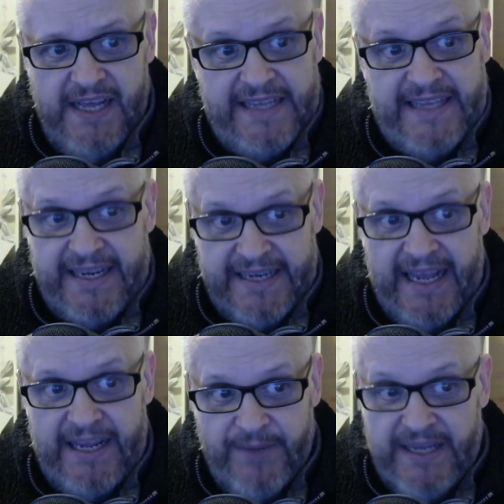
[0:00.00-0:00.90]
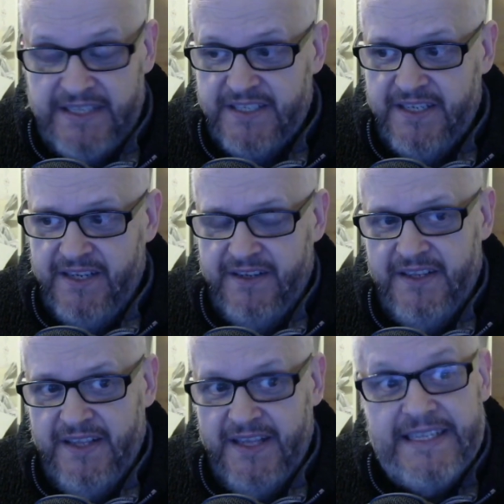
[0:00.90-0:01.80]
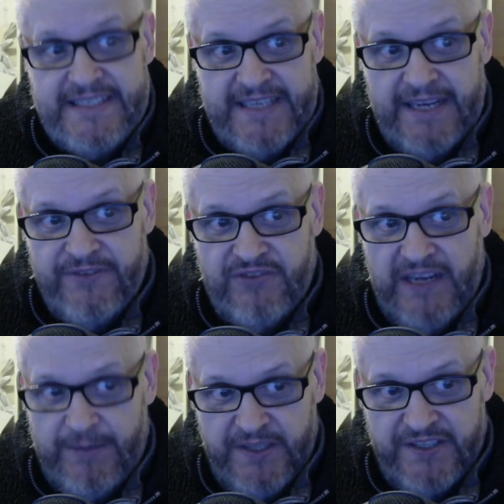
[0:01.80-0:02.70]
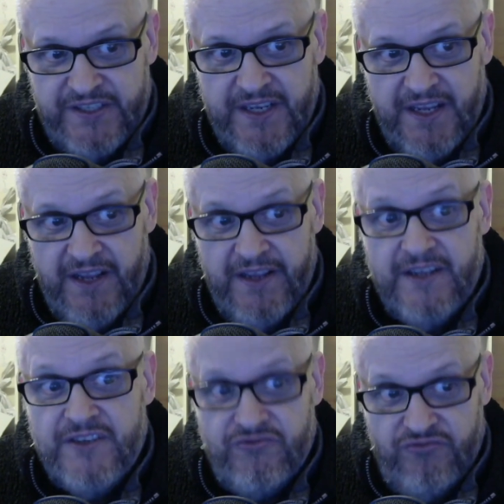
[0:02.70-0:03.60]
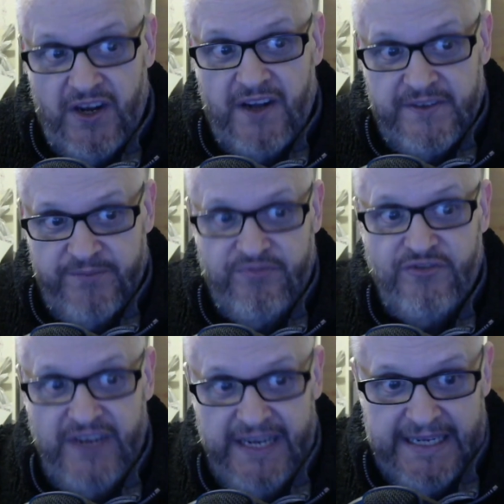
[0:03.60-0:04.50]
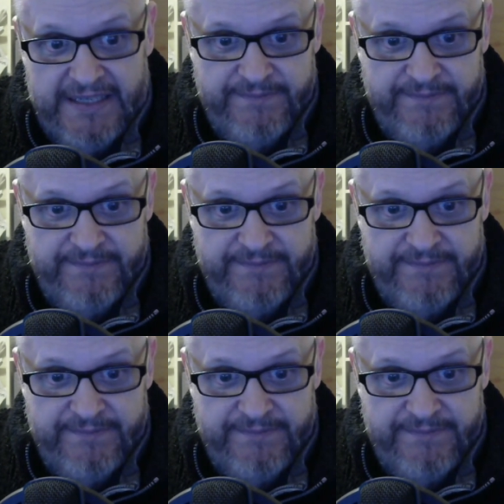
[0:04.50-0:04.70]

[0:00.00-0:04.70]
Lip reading: and that game is Jeff Cramond's Grand Prix.